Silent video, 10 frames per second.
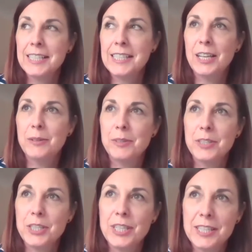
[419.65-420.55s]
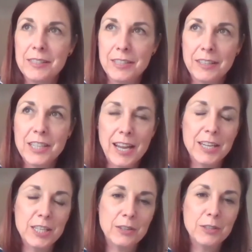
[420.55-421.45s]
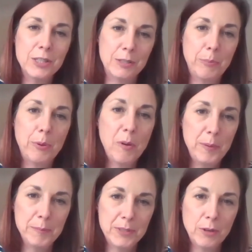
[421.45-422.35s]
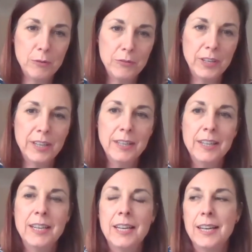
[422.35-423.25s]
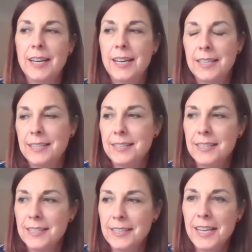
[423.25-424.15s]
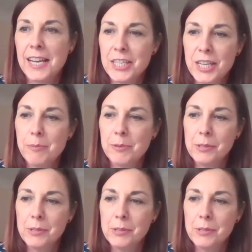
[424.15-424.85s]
So she's a good problem solver, and she will